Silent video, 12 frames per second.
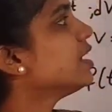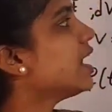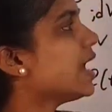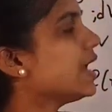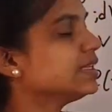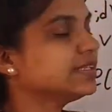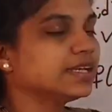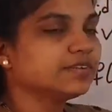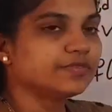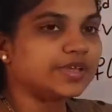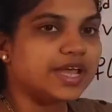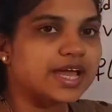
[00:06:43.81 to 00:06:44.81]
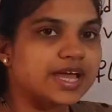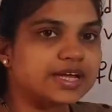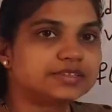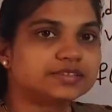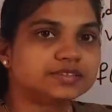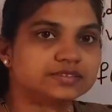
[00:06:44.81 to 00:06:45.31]
And then we
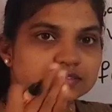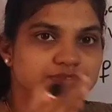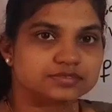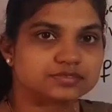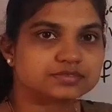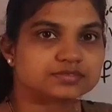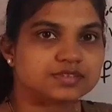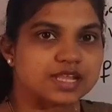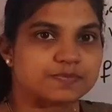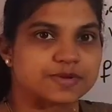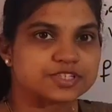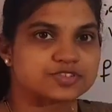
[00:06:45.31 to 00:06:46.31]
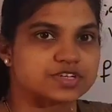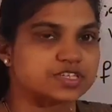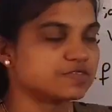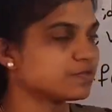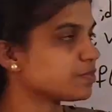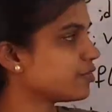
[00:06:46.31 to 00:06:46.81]
had the Laplace
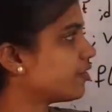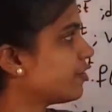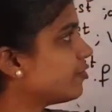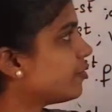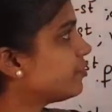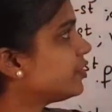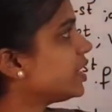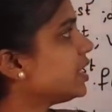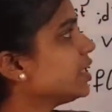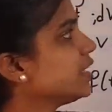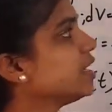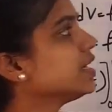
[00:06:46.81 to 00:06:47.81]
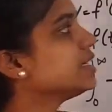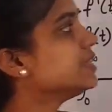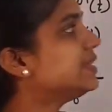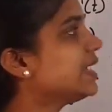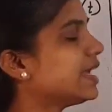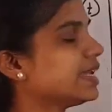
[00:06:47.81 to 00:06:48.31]
transform of f of t.
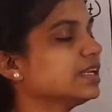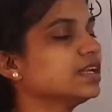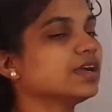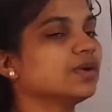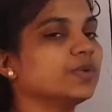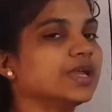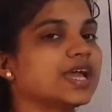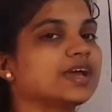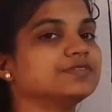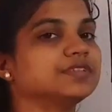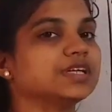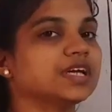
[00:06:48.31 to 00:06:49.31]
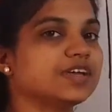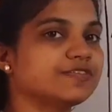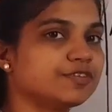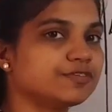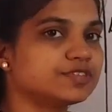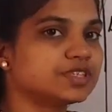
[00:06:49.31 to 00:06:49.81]
Then we have the f
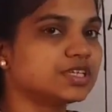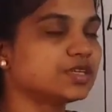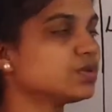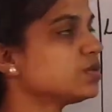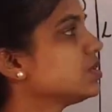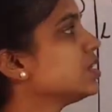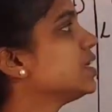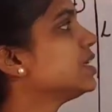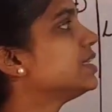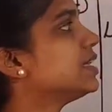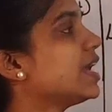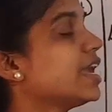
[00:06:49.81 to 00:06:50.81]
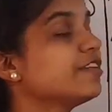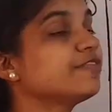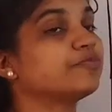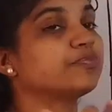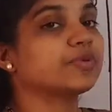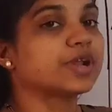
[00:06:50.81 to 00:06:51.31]
of 0,
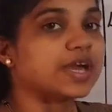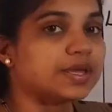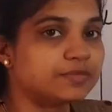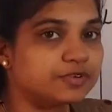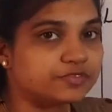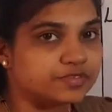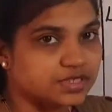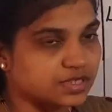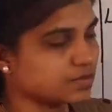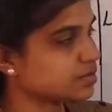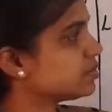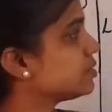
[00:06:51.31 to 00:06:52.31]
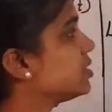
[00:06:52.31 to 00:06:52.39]
f prime of 0.